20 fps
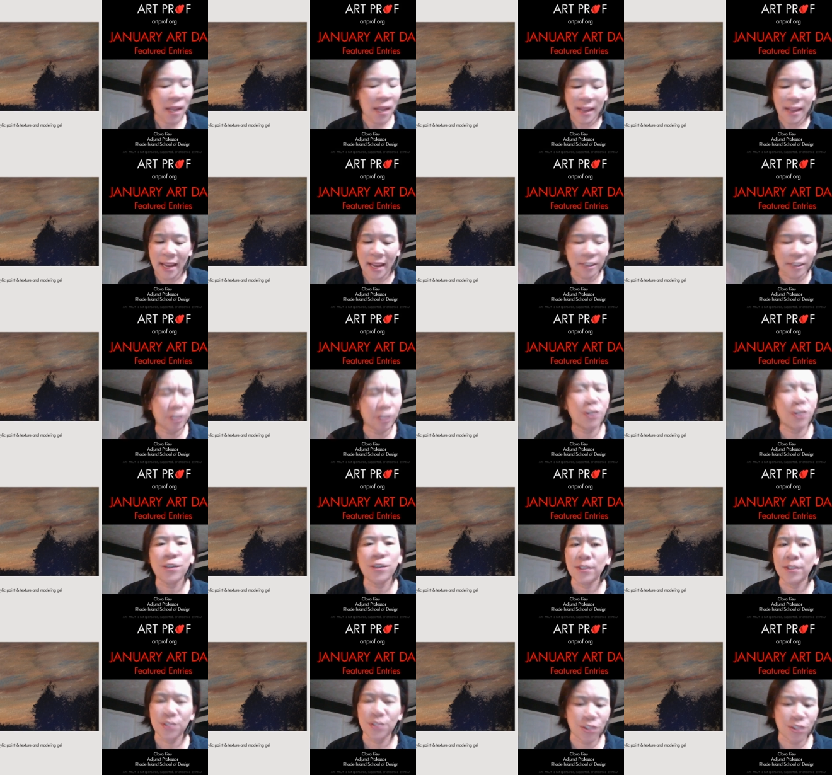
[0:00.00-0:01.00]
Hannah,
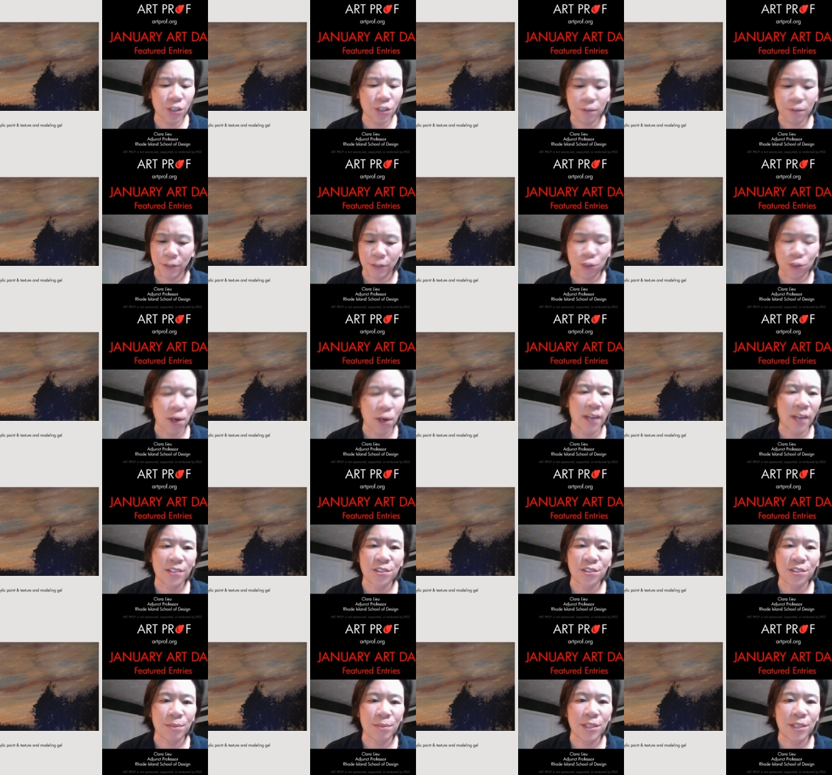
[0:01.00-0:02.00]
kudos to you for trying
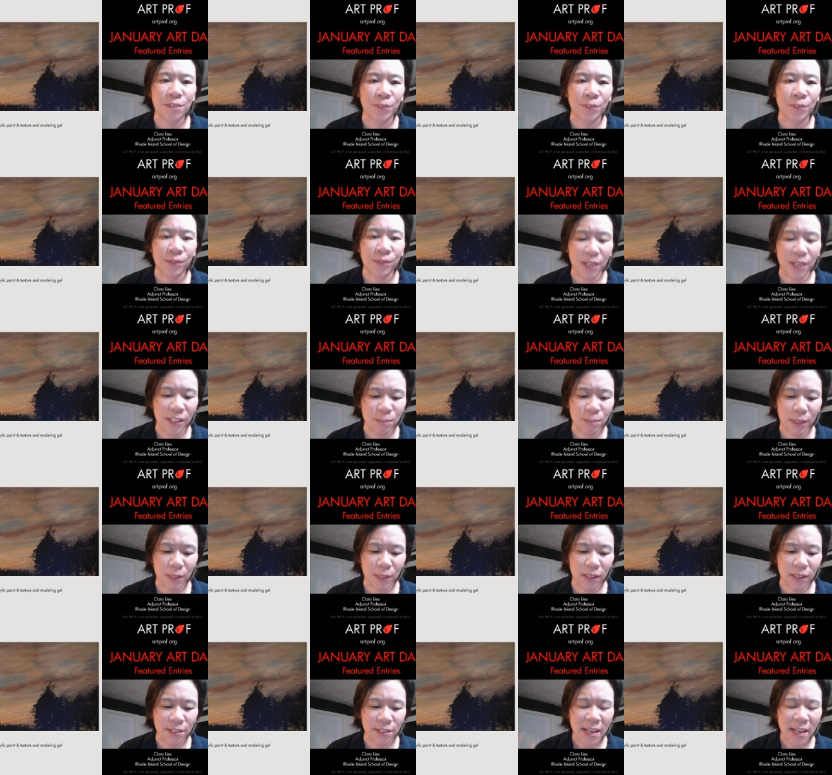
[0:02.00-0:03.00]
so many different things
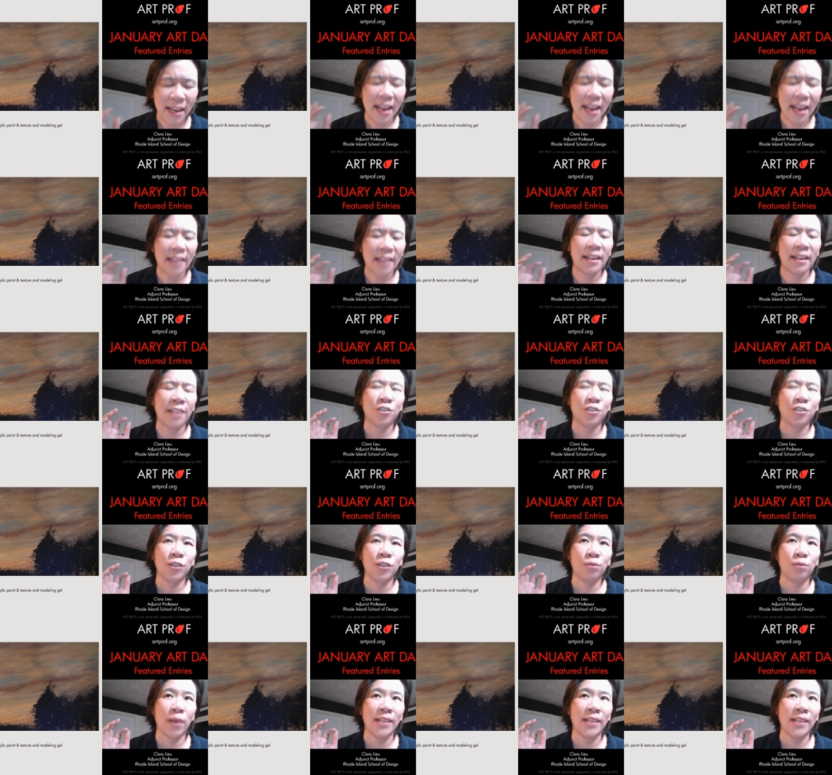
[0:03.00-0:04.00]
because Hannah actually
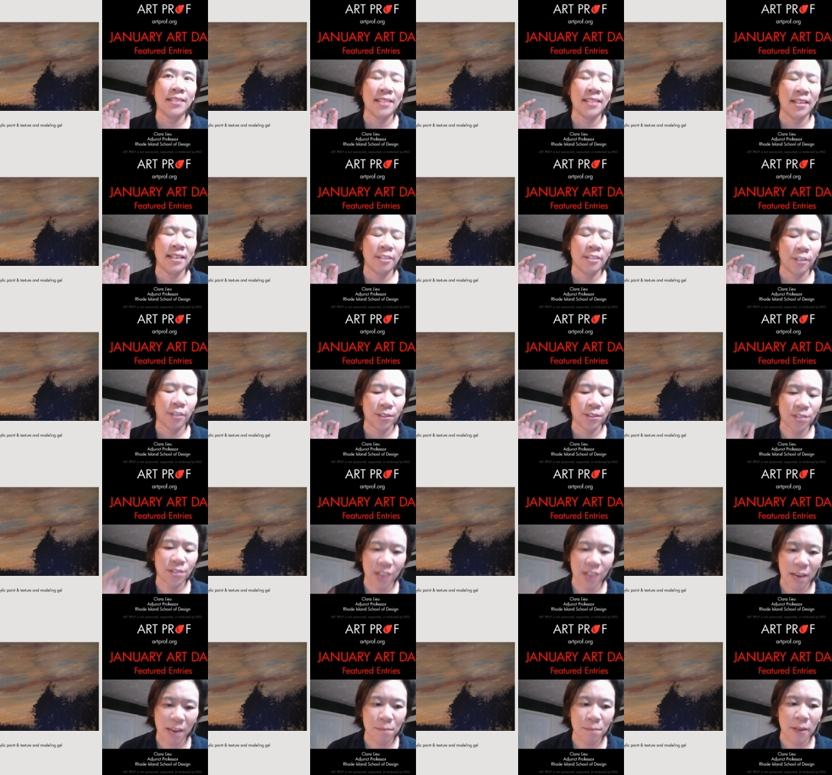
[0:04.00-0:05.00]
writes in her
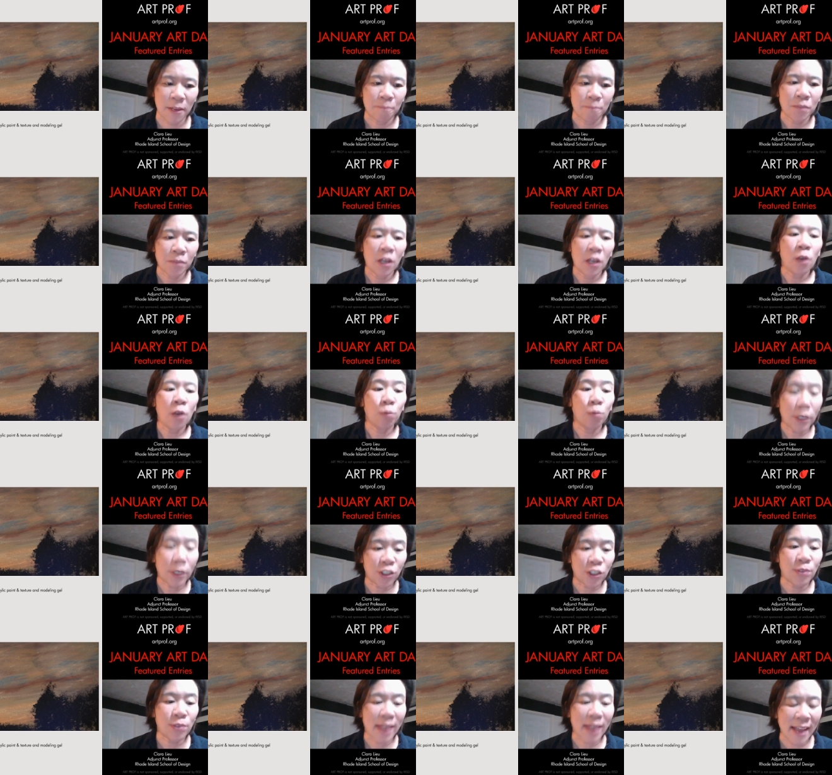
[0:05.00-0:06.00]
statement,
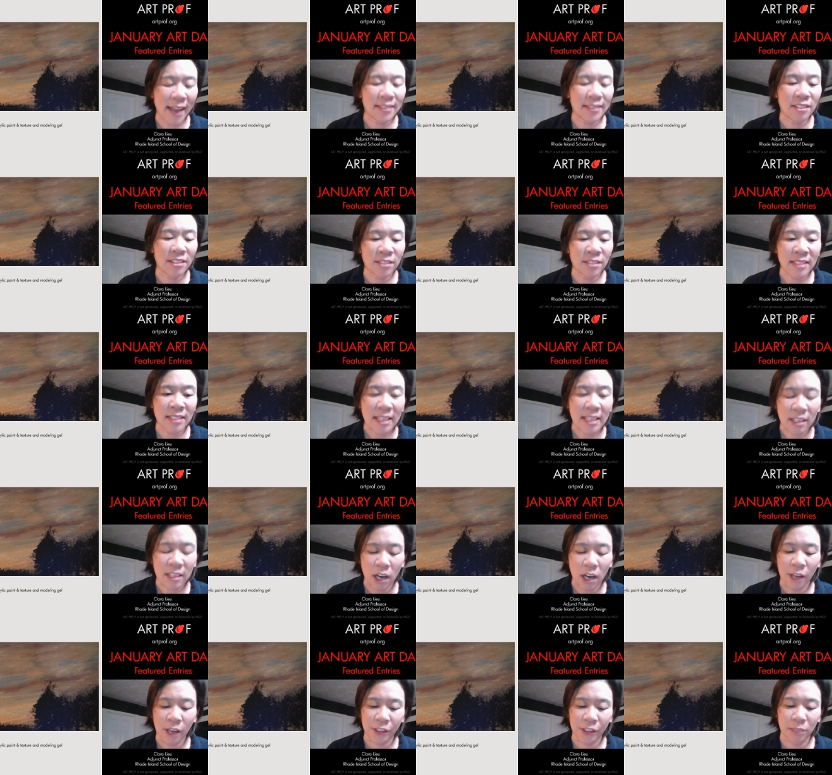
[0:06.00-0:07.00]
which you can see
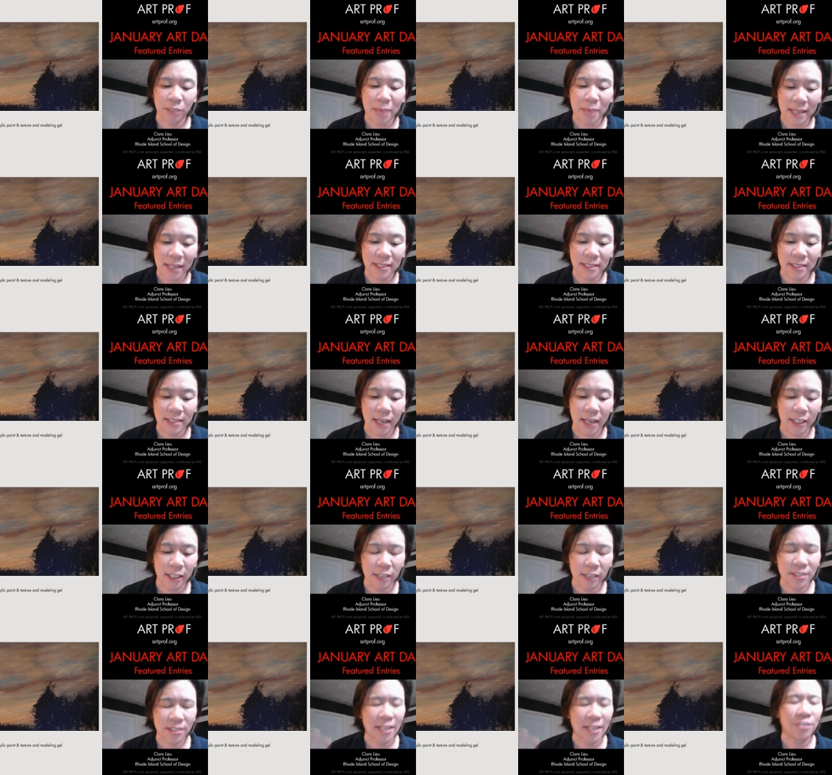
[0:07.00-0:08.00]
on our main site.
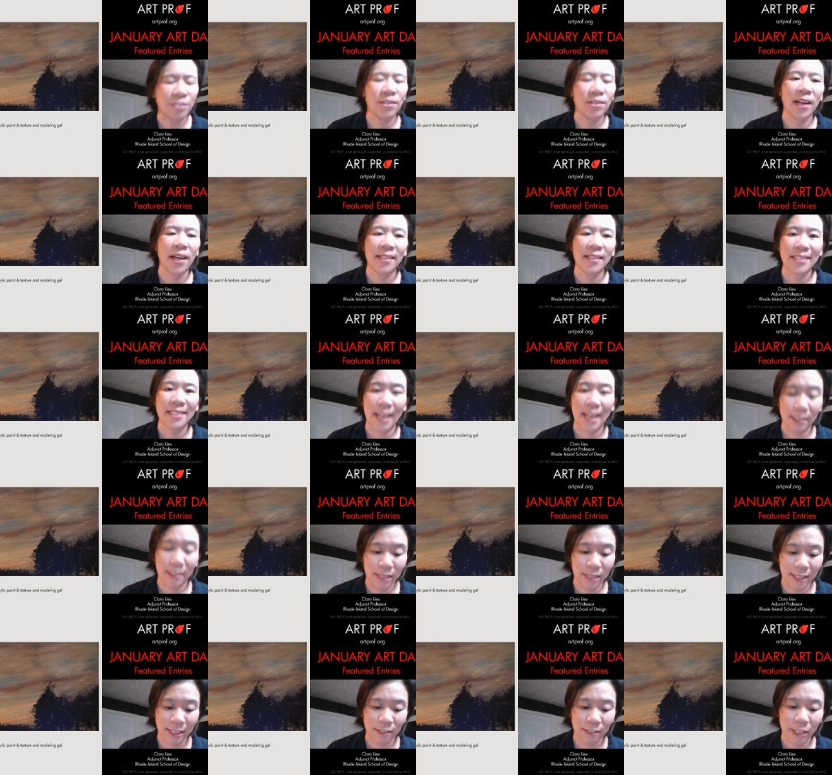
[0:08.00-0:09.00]
I'll send you guys that
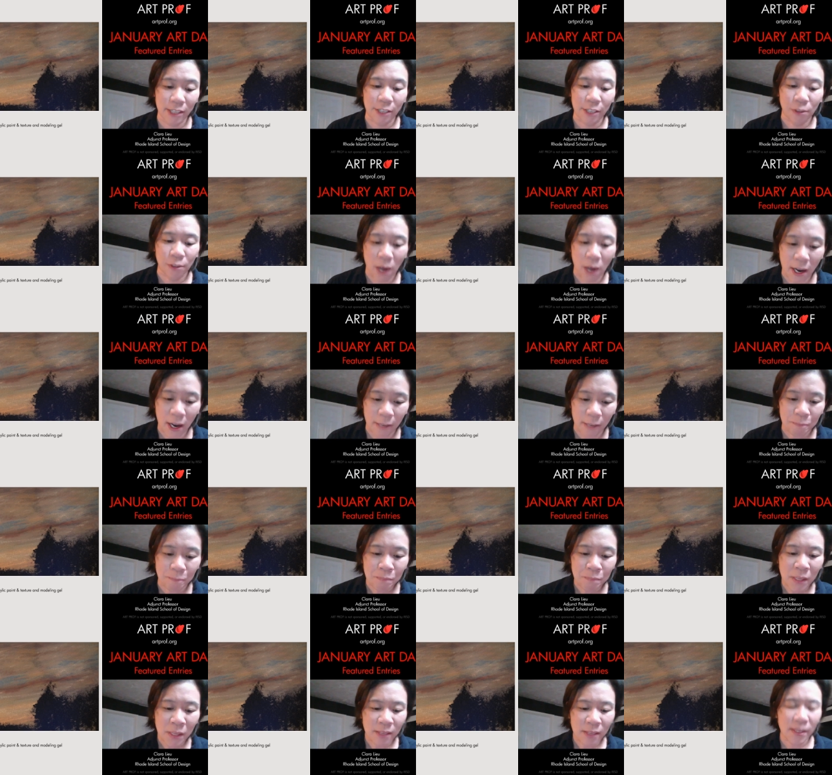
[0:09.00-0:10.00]
link later on,
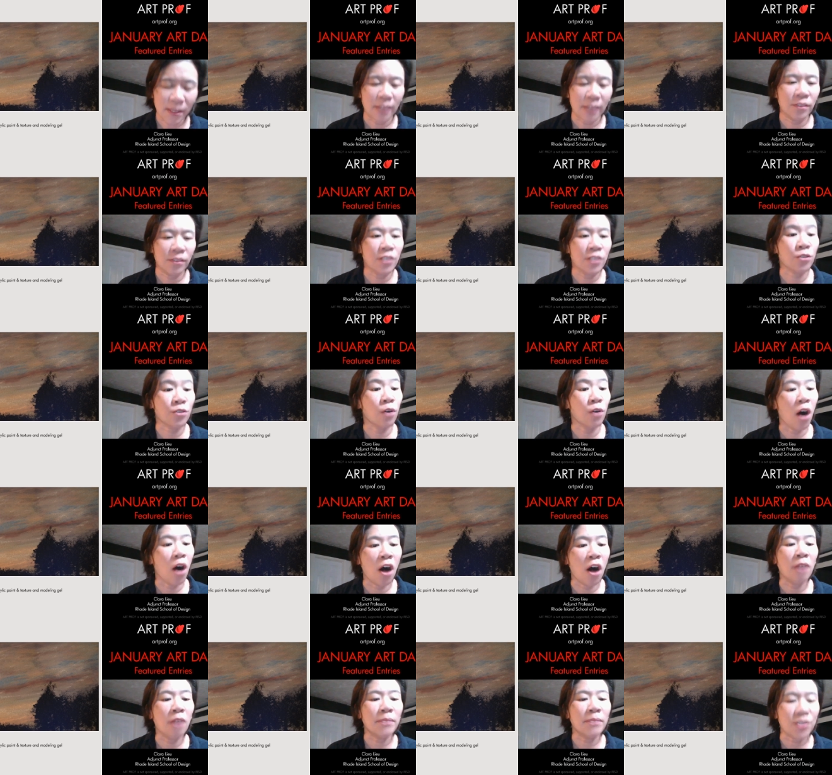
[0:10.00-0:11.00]
that these are
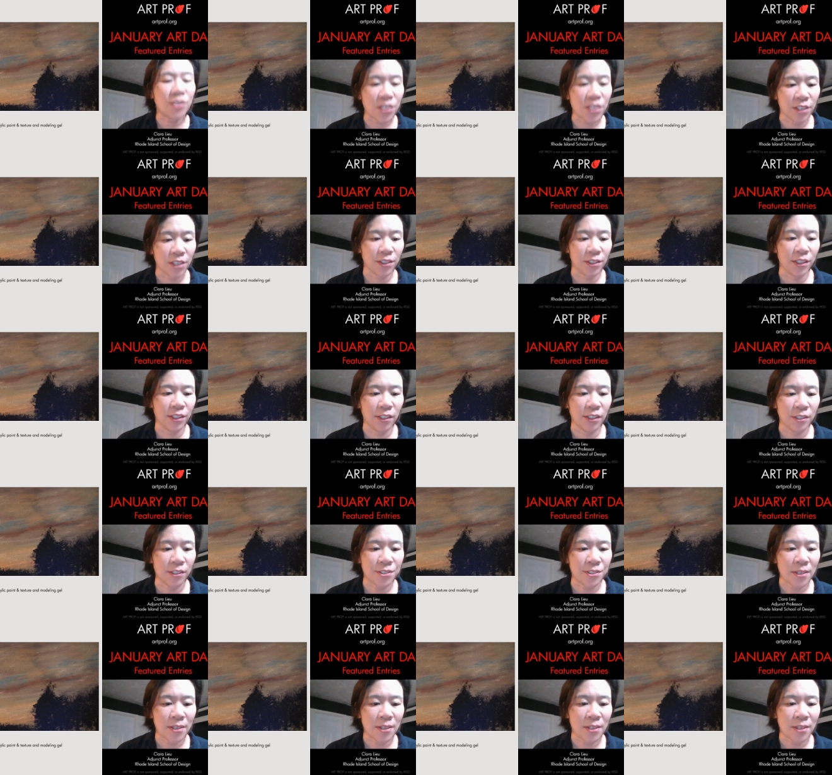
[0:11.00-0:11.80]
all materials